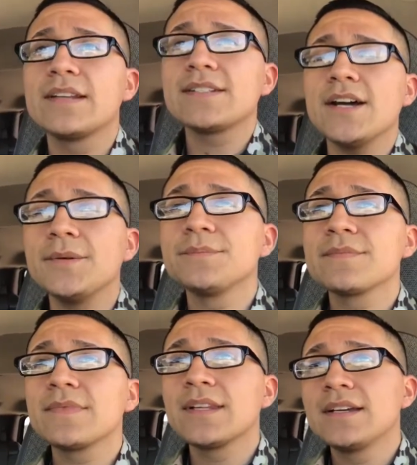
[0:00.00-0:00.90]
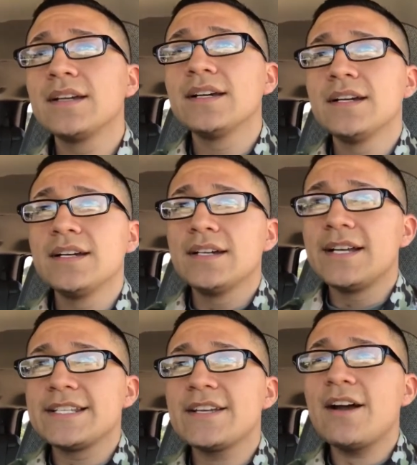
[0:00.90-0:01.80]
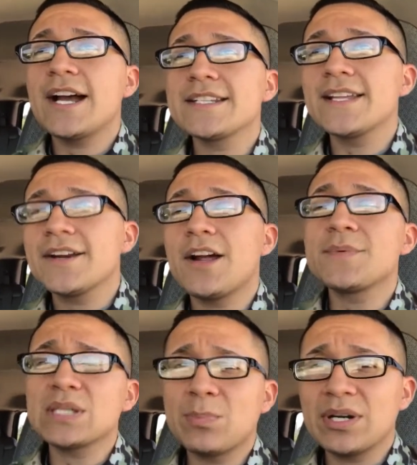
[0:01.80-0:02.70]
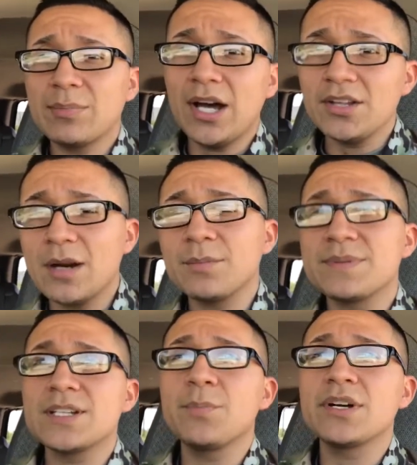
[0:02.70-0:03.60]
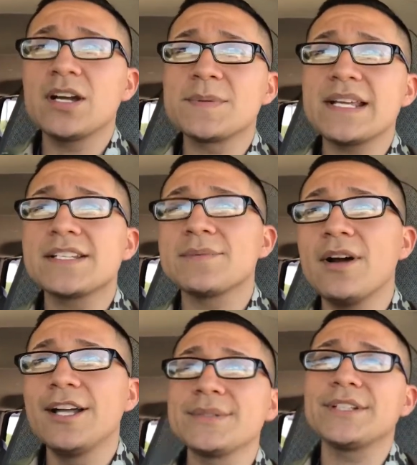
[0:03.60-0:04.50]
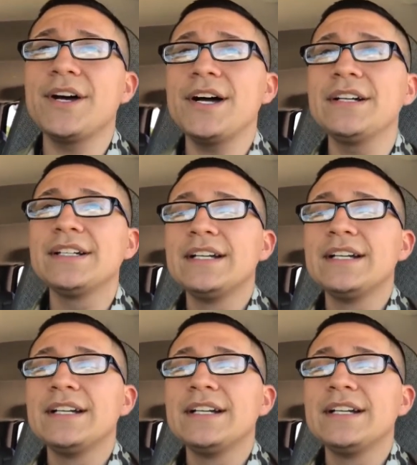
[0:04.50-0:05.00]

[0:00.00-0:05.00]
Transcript: So, see y'all guys later. I'm still pretty bothered. I'm still pretty upset, to be honest with y'all.